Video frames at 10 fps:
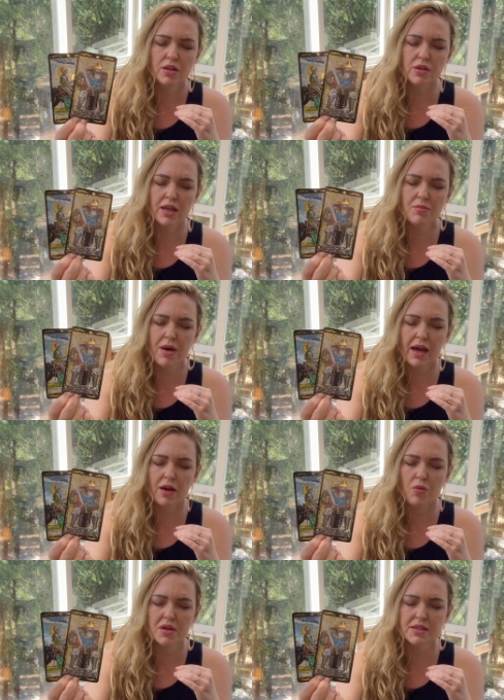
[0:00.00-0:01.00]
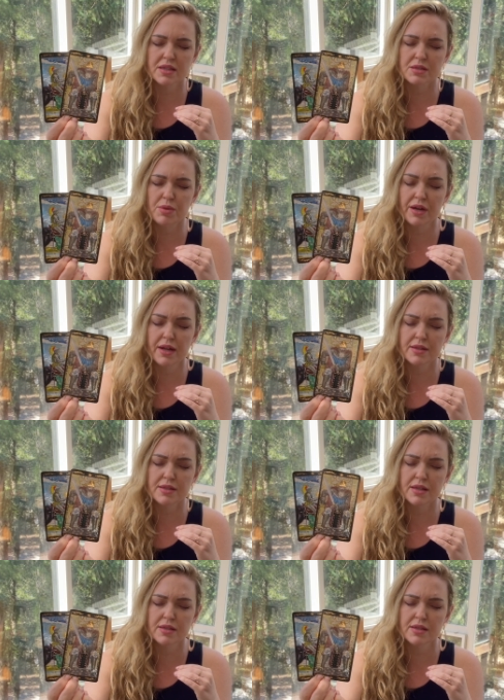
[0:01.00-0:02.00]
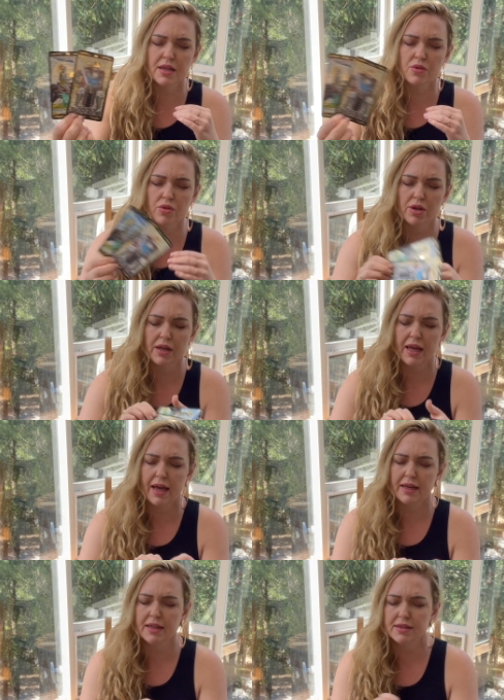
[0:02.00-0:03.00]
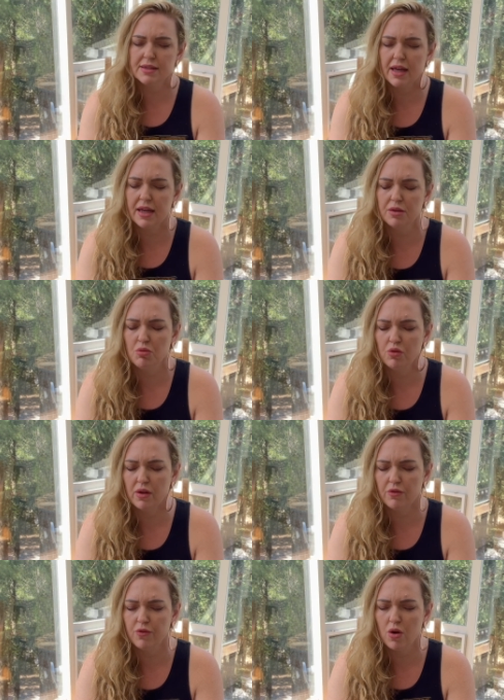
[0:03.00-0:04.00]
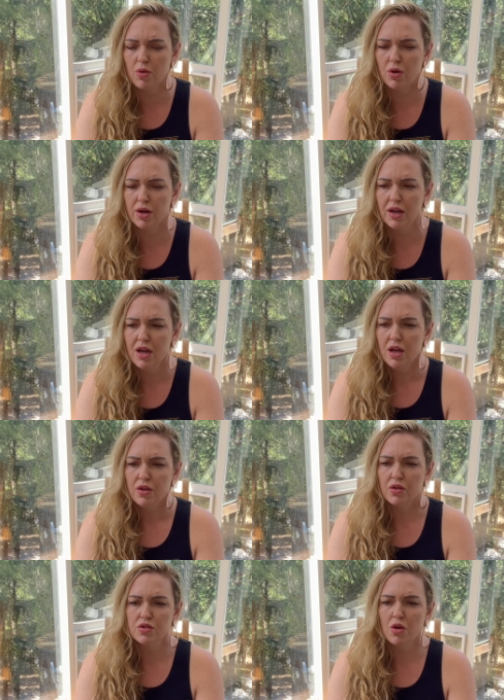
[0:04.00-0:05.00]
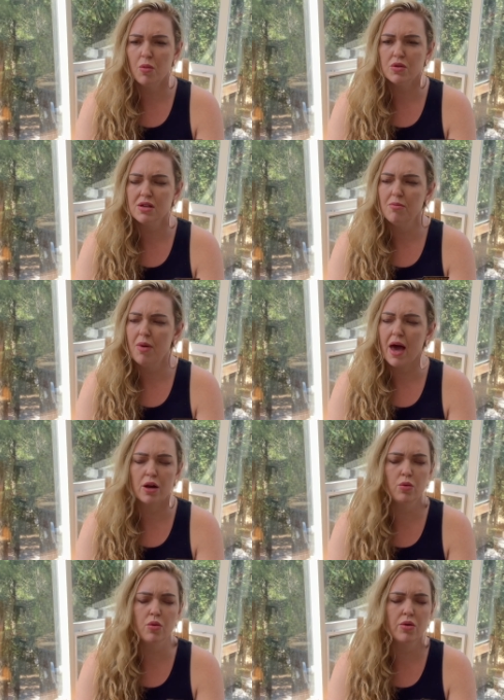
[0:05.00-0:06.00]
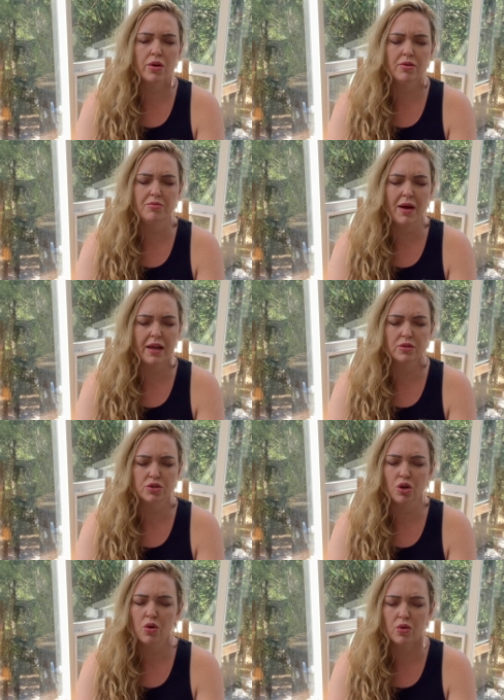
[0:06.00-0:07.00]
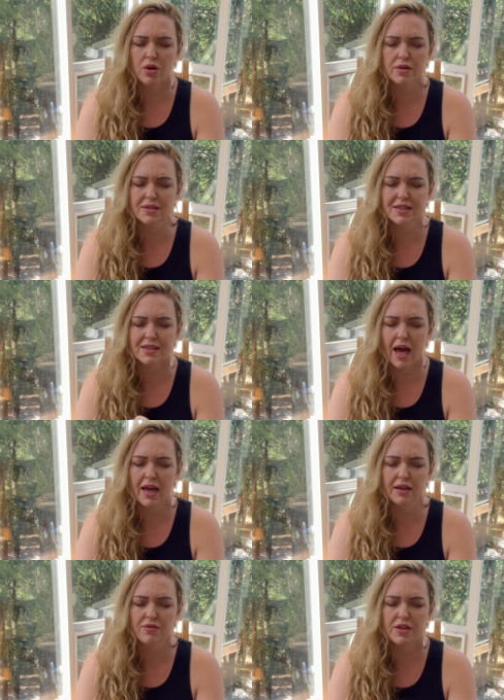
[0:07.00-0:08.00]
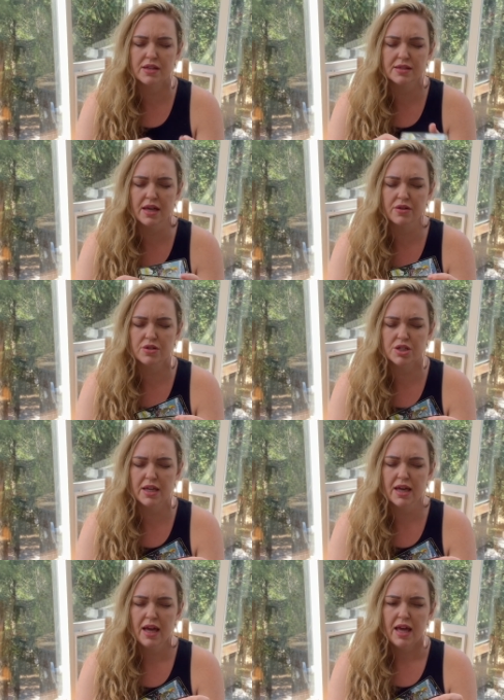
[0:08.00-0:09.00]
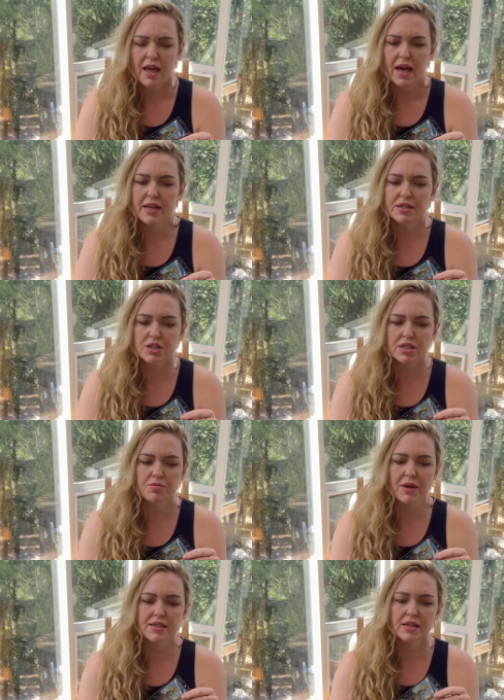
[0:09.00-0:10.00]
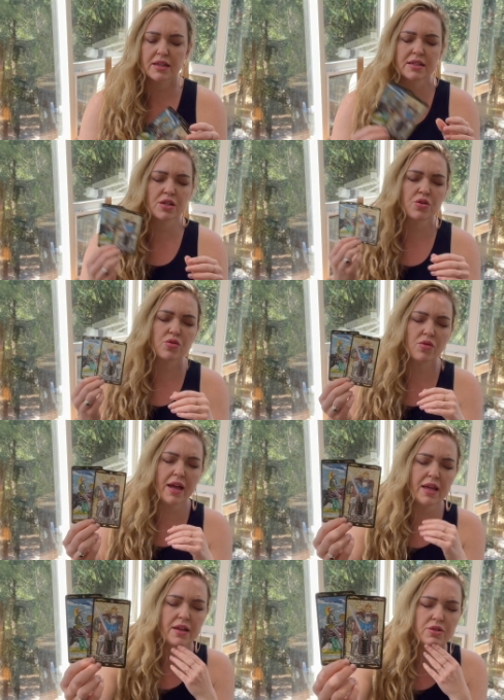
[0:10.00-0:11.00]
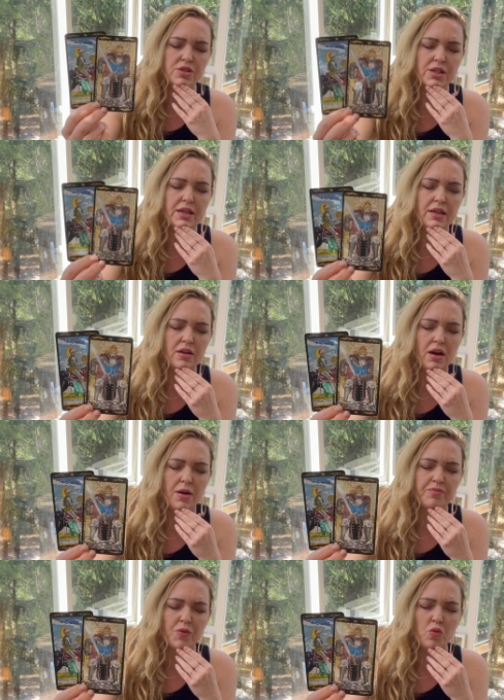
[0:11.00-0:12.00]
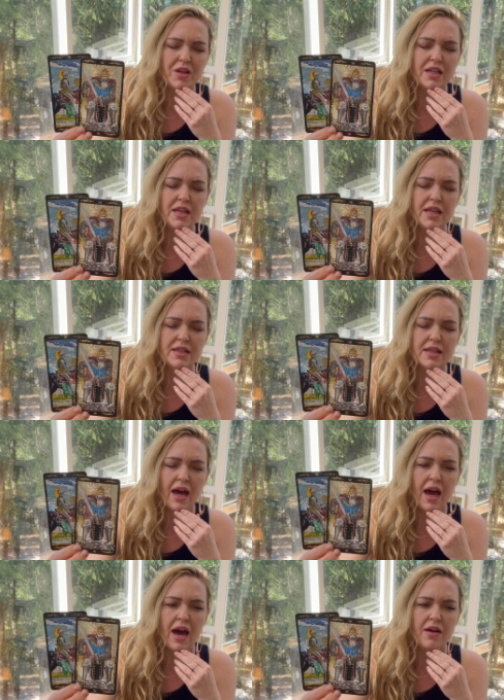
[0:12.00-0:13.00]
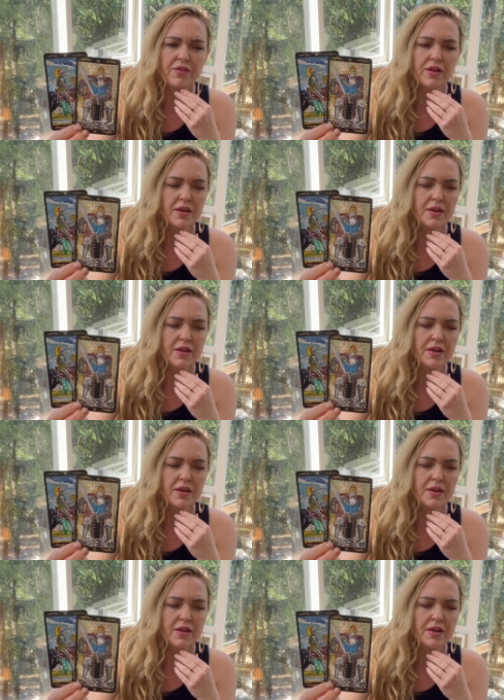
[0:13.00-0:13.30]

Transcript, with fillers: looking back at one's experiences in order to gain insight moving forward. There's almost a battle-worn, battle-torn side of this energy. And it's just basically, it's a great energy um, when you need to have,